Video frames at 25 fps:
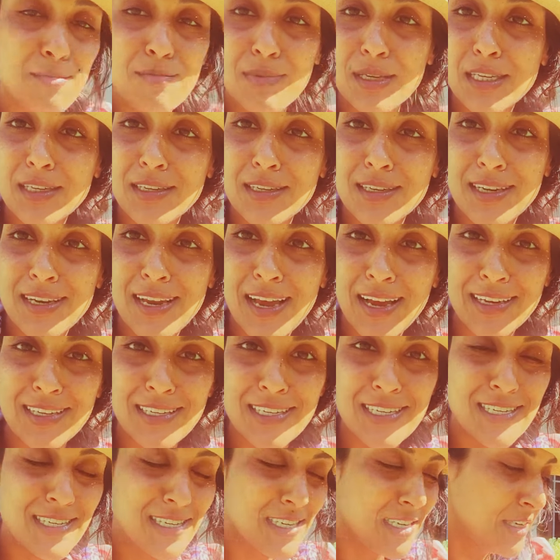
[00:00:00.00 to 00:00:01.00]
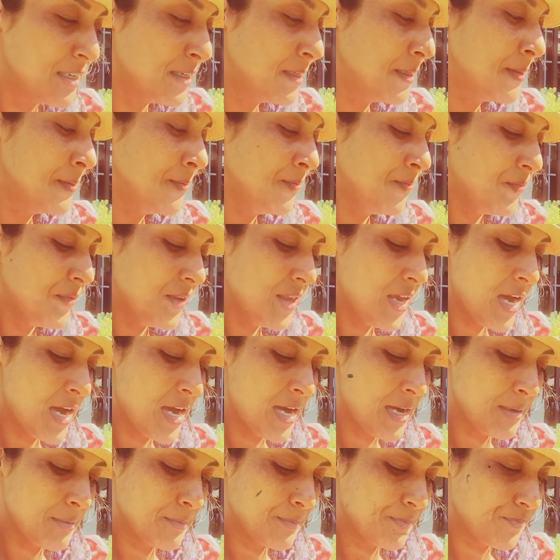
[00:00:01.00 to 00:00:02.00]
and being connected.
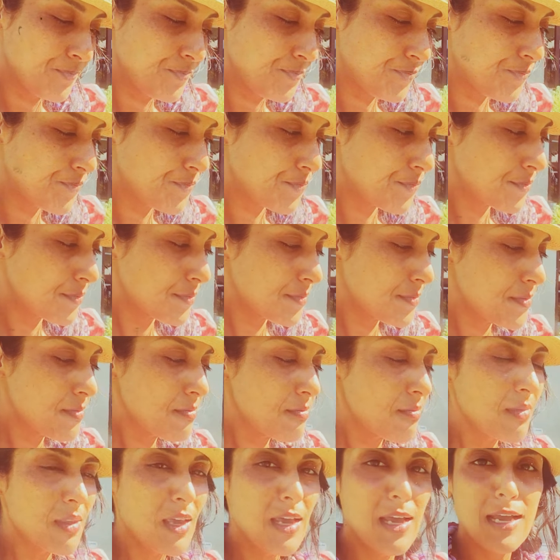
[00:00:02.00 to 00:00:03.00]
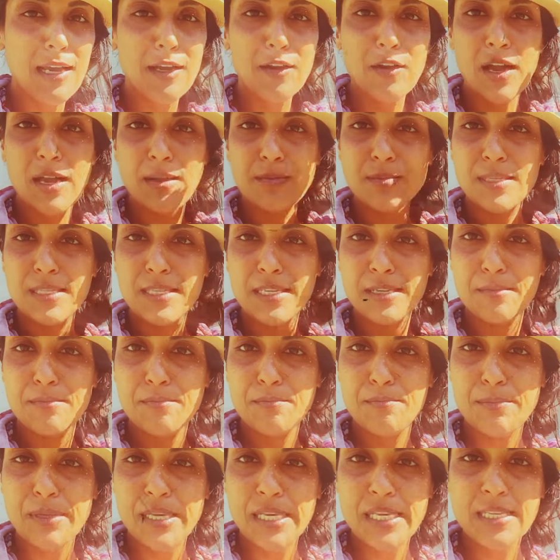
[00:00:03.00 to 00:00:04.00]
Um, I grabbed some
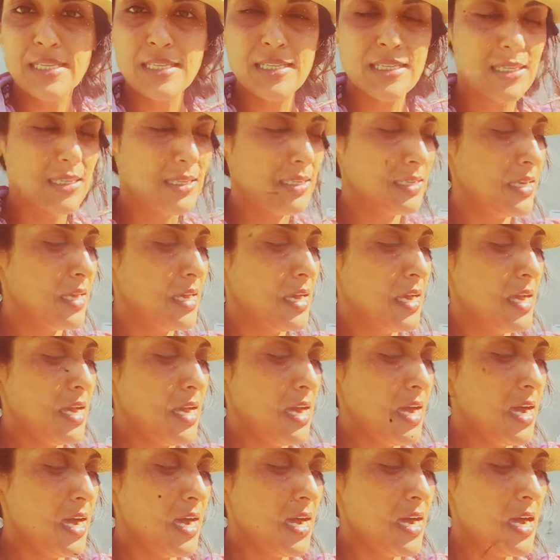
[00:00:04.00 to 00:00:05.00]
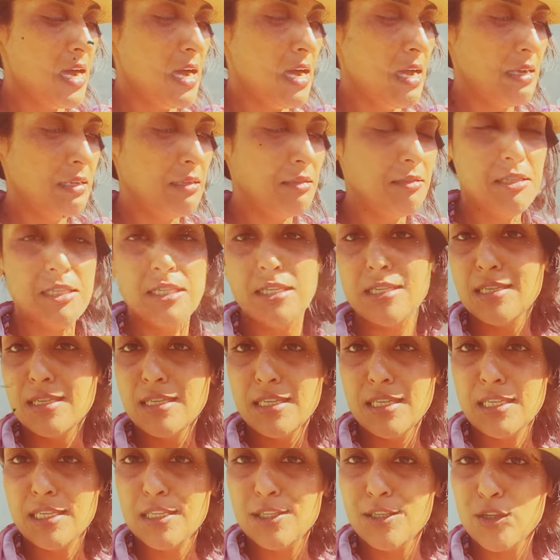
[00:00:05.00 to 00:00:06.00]
beets. I
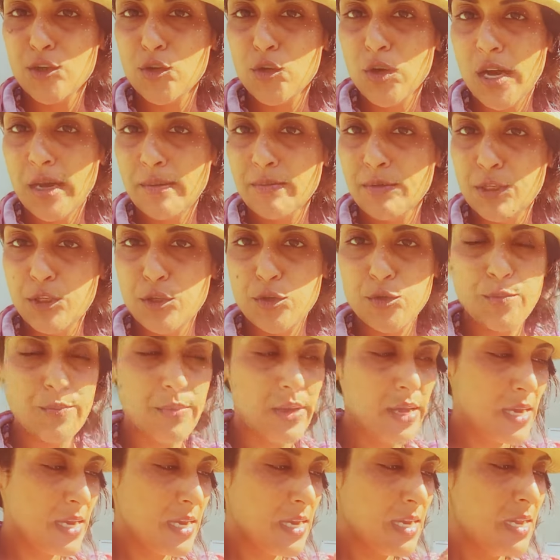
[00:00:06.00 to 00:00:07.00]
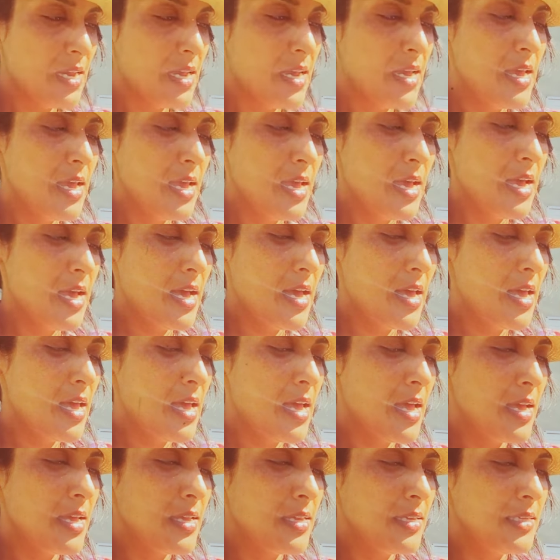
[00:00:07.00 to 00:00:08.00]
didn't need to grab too many,
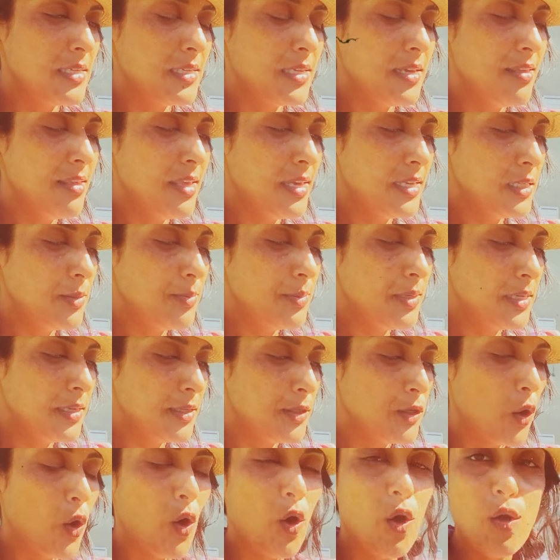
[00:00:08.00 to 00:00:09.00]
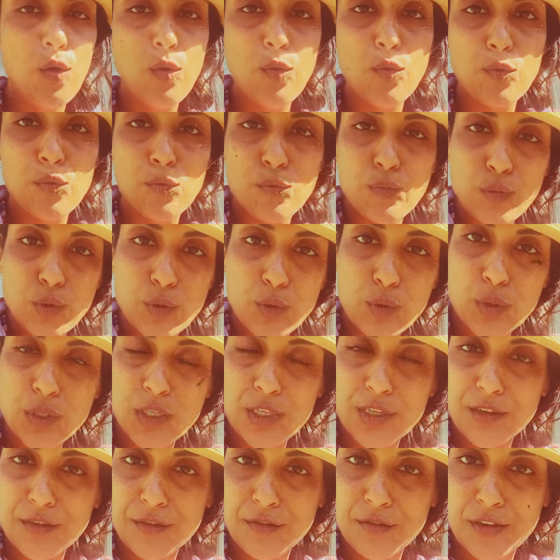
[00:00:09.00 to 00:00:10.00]
and that's because all root
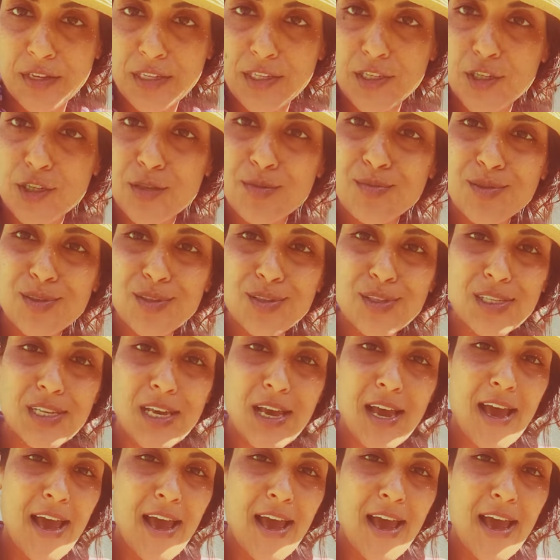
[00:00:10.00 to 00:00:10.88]
vegetables